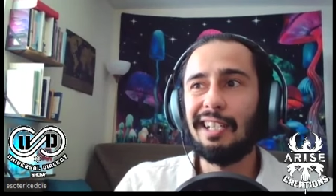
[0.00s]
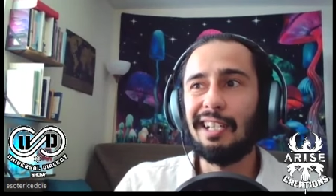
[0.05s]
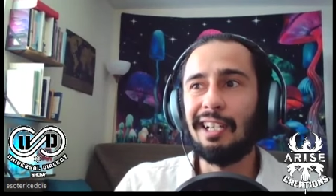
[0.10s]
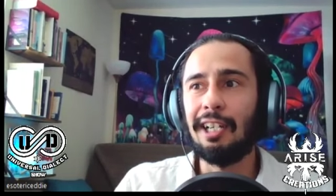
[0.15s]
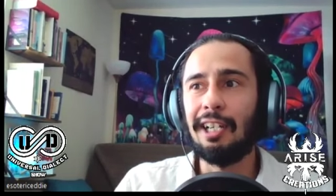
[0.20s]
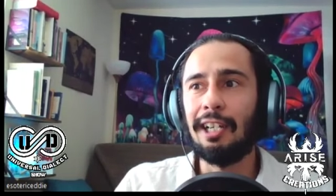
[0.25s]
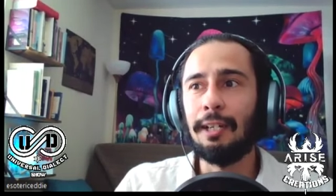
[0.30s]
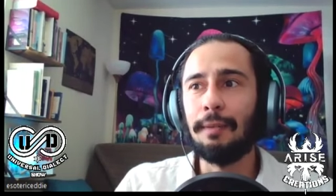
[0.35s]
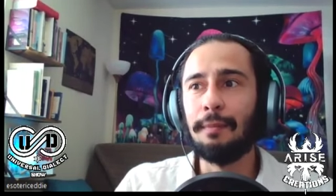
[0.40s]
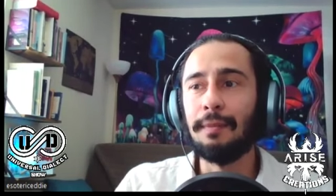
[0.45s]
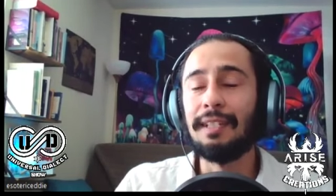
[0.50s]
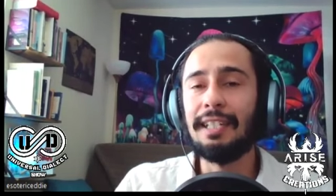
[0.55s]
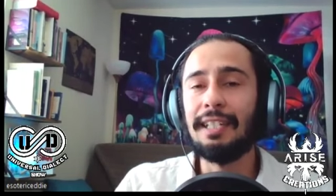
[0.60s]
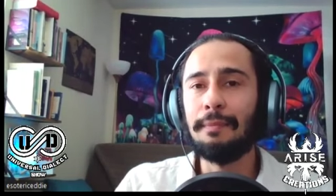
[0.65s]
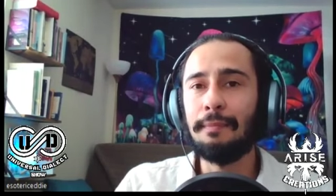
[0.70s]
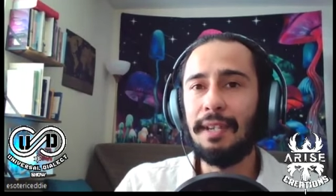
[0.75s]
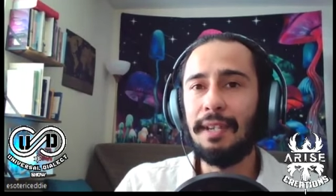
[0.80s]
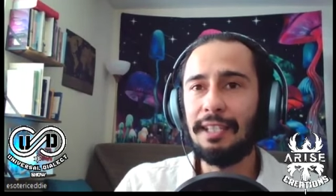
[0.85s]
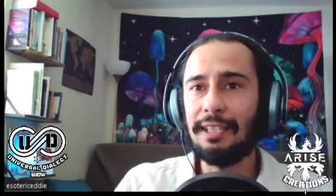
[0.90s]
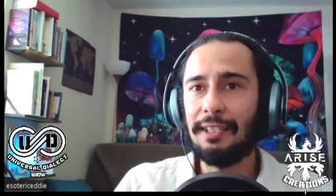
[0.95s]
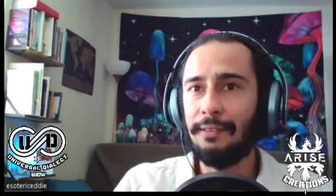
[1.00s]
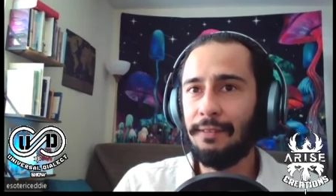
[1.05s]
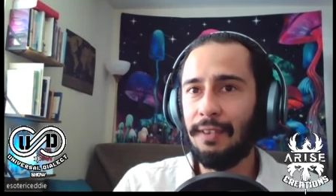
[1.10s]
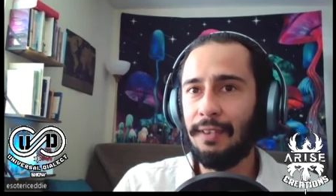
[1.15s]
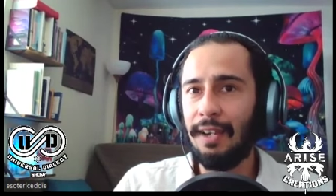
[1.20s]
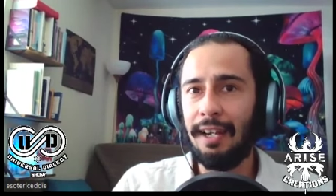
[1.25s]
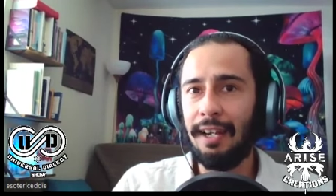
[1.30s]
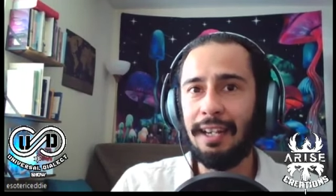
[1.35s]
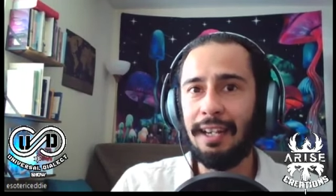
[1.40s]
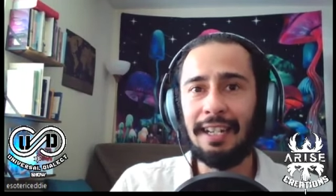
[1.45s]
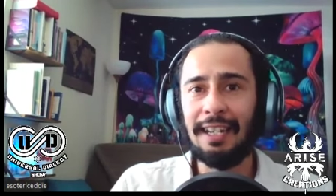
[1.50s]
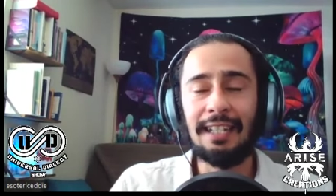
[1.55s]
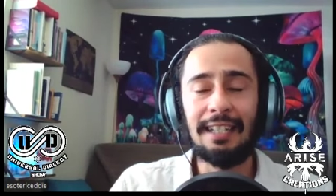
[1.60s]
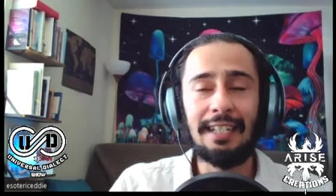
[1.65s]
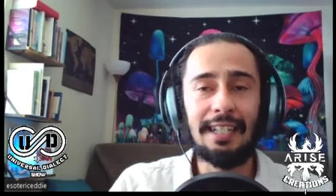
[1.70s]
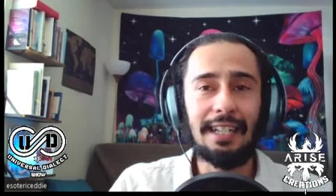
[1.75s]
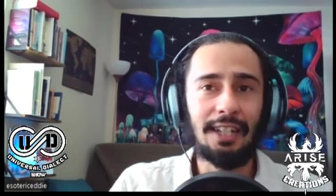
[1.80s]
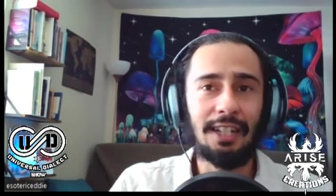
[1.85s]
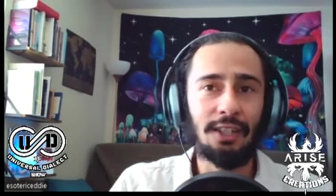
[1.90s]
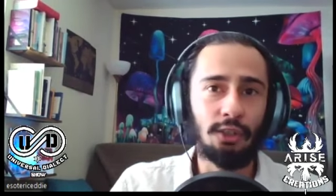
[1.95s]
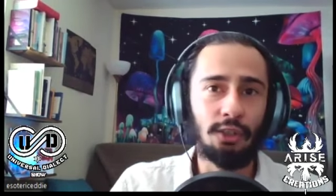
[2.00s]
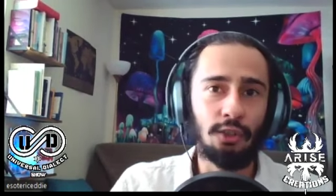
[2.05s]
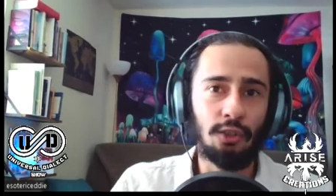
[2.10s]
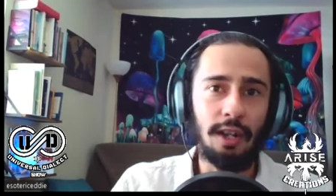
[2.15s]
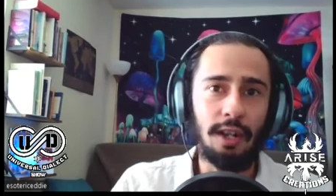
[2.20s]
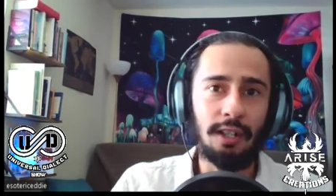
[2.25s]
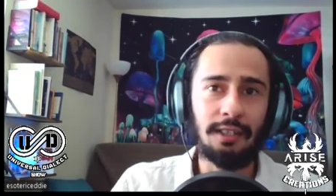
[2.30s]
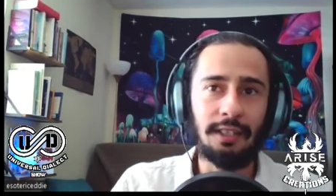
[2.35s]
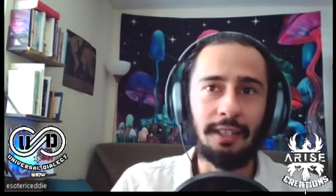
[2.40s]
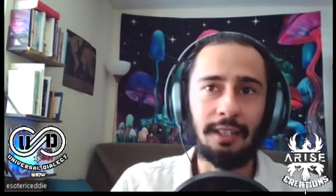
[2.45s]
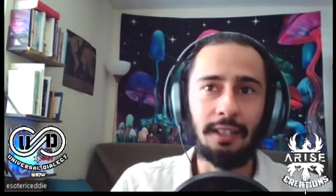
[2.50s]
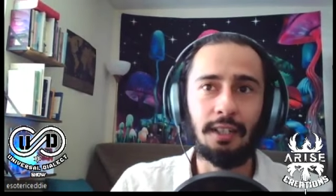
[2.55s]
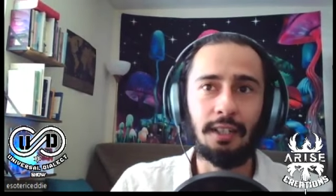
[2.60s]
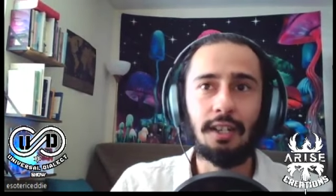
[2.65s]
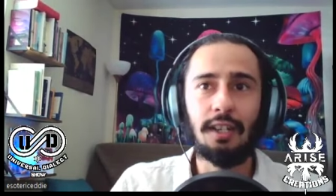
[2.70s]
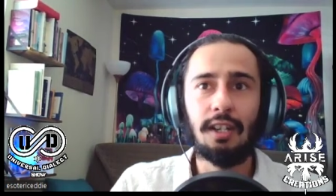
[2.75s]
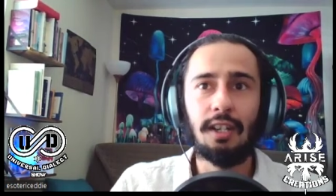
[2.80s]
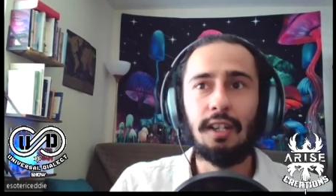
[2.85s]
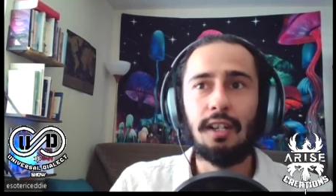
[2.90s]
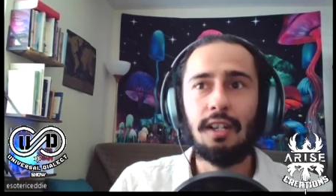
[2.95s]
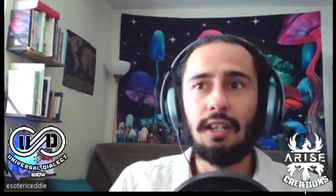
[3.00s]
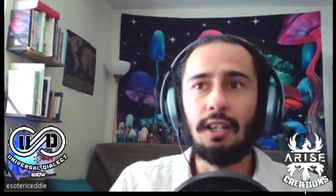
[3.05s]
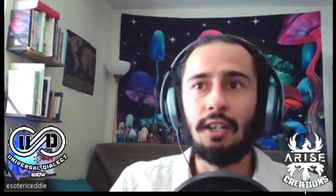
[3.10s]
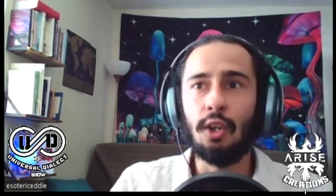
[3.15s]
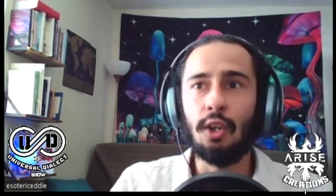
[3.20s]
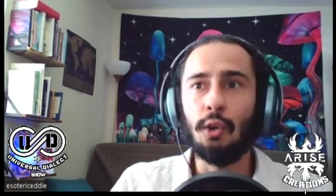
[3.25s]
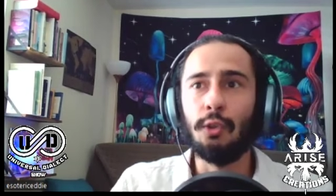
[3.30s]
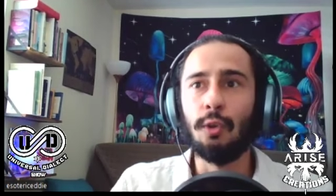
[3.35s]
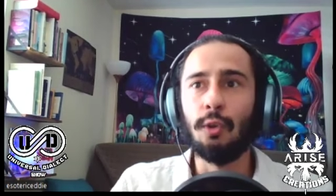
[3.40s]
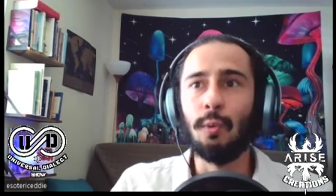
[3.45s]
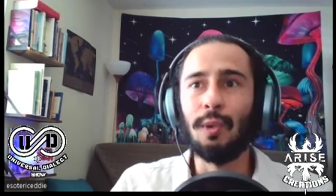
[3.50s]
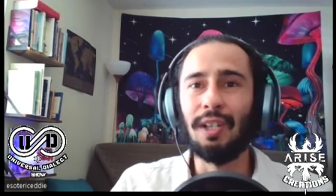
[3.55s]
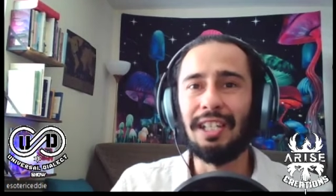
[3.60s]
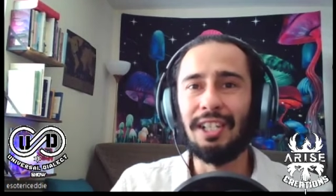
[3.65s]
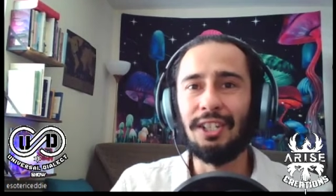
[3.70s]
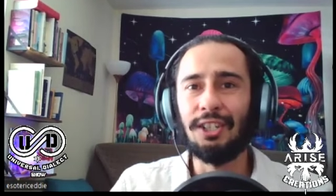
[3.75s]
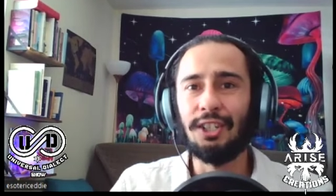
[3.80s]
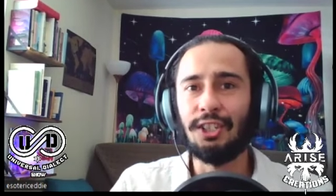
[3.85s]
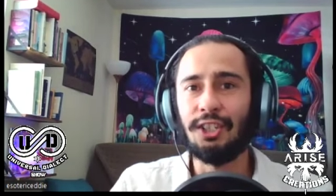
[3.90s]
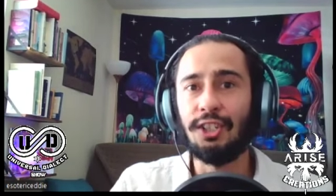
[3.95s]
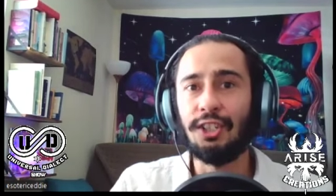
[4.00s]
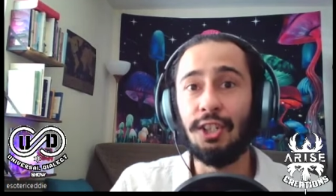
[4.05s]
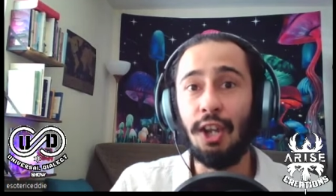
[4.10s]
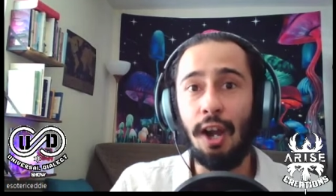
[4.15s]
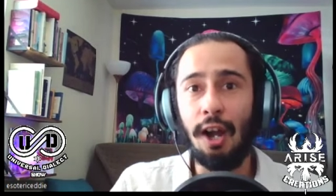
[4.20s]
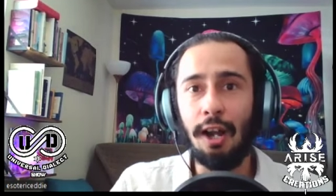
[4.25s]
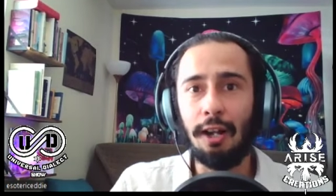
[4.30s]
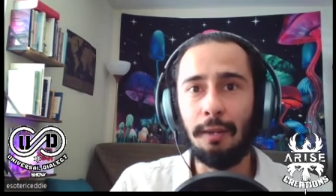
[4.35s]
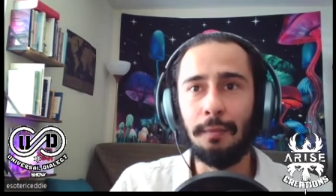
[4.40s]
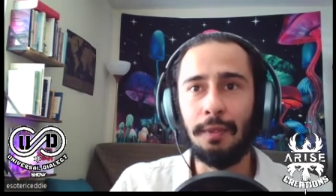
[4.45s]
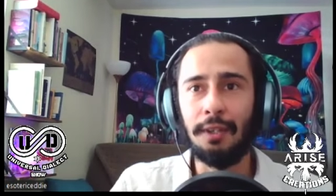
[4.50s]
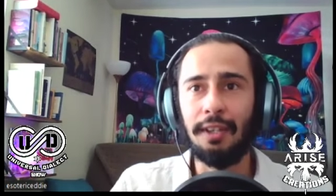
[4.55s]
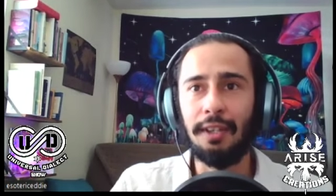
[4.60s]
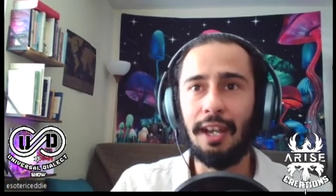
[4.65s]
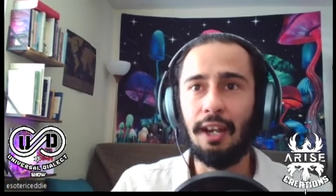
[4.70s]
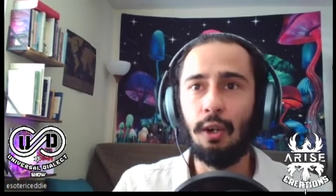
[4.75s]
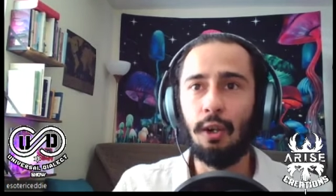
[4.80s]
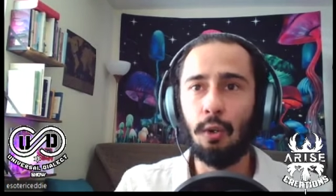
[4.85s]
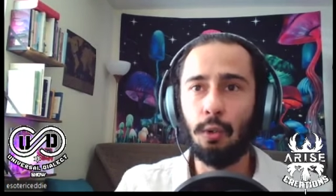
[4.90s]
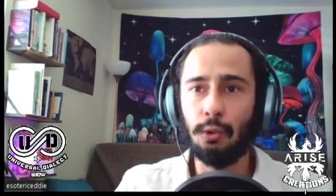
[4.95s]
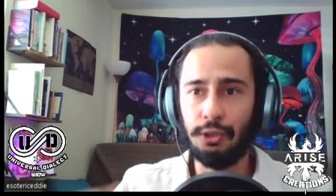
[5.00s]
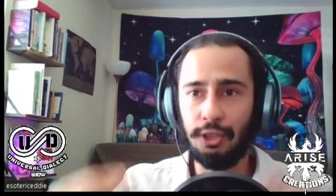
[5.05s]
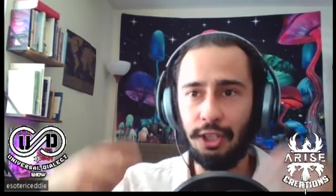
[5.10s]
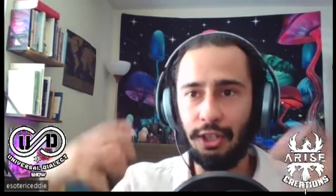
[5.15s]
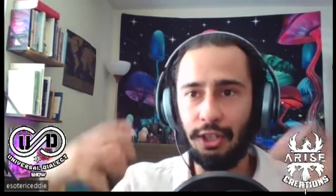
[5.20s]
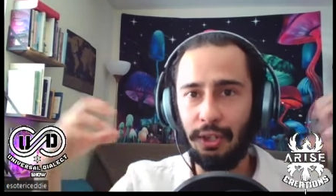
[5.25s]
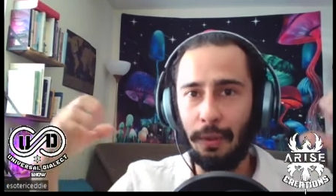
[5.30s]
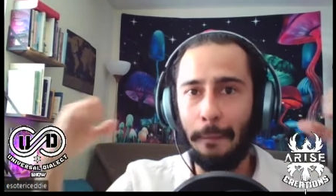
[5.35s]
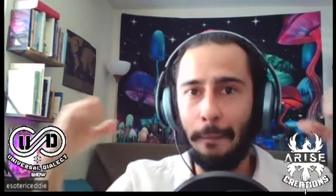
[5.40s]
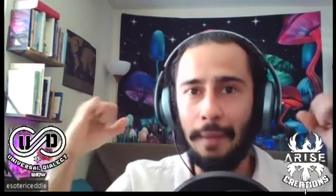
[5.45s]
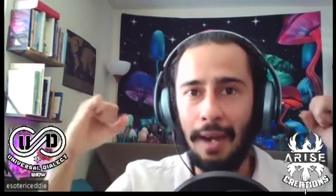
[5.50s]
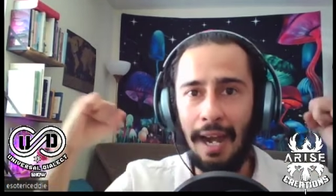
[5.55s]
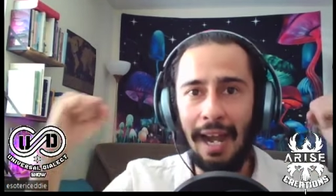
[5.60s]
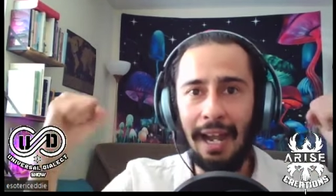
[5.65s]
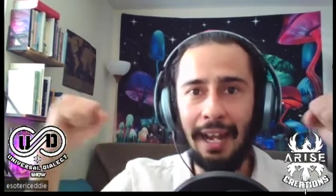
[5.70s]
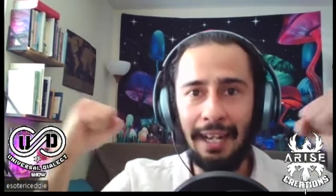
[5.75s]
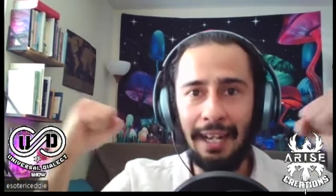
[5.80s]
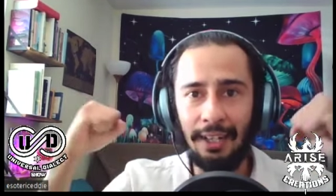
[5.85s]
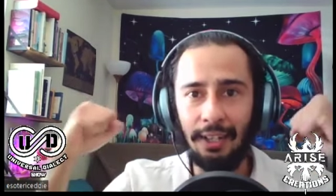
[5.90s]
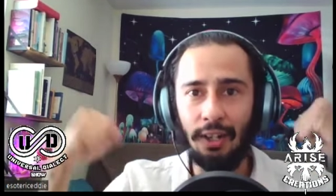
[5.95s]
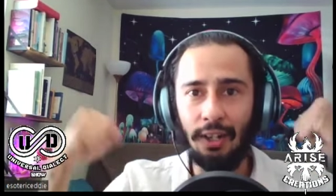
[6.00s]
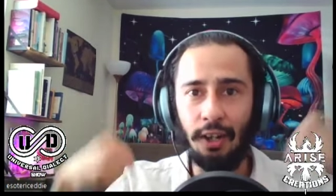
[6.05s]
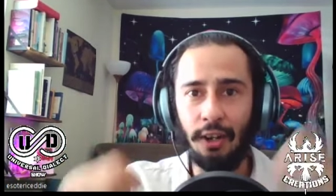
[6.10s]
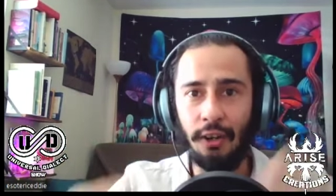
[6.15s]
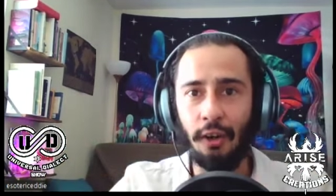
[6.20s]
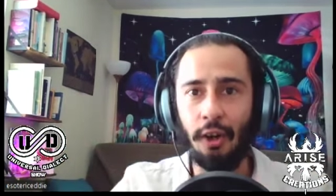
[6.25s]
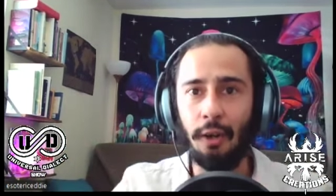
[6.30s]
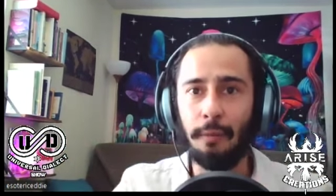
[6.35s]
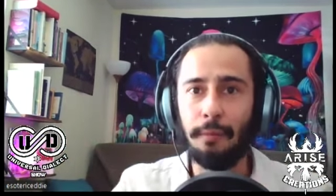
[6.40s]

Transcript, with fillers: um, demystifying and deconstructing you know the religious dogma that holds such a bind on our